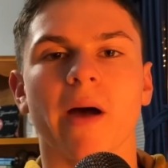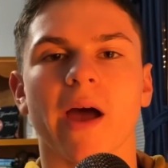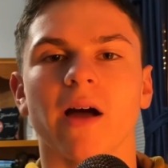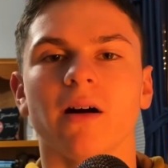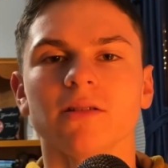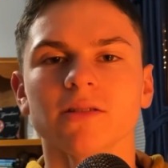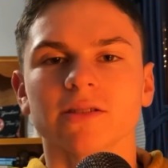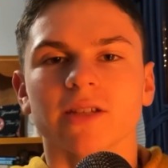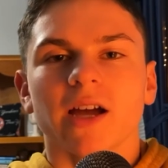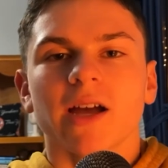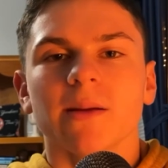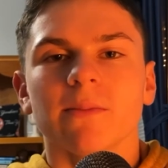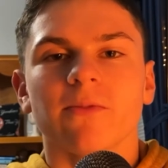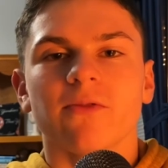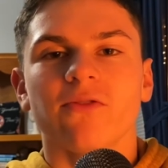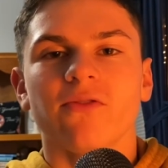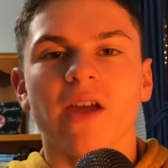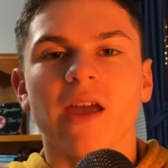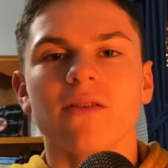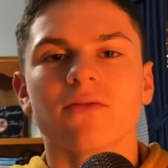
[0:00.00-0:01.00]
my all
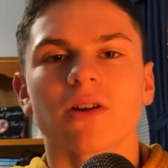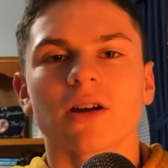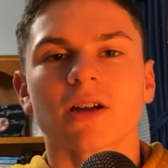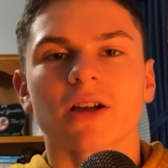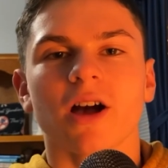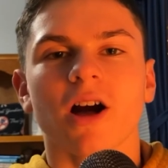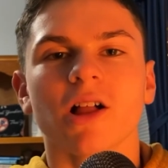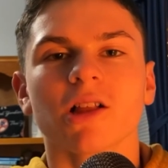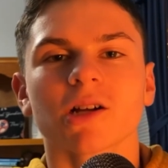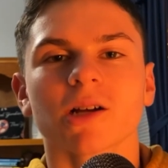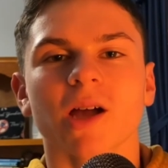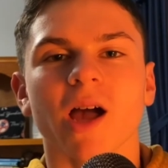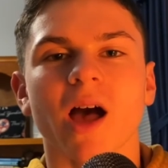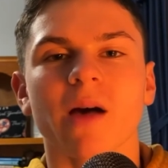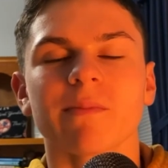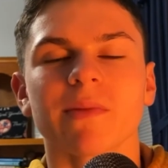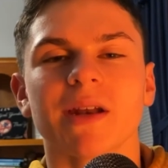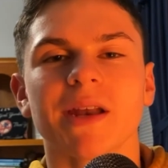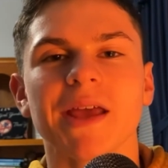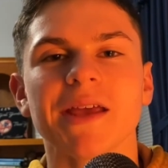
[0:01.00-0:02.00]
time favorite color
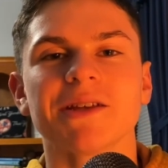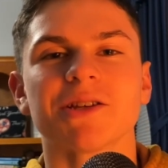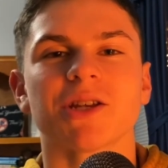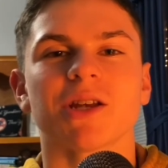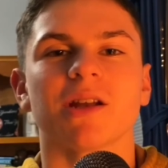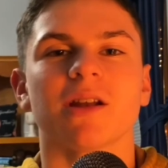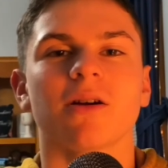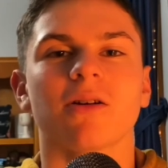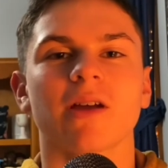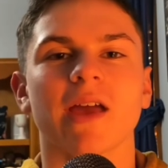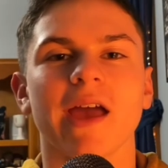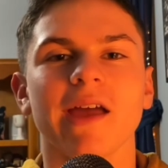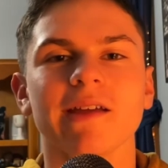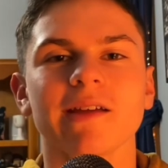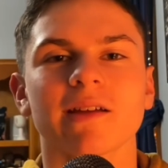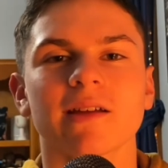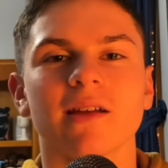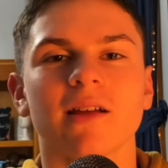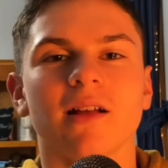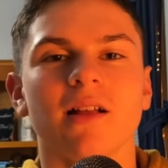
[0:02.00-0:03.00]
combination,
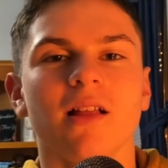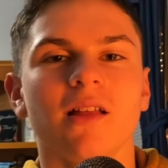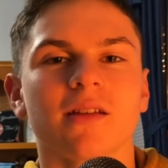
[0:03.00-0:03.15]
okay?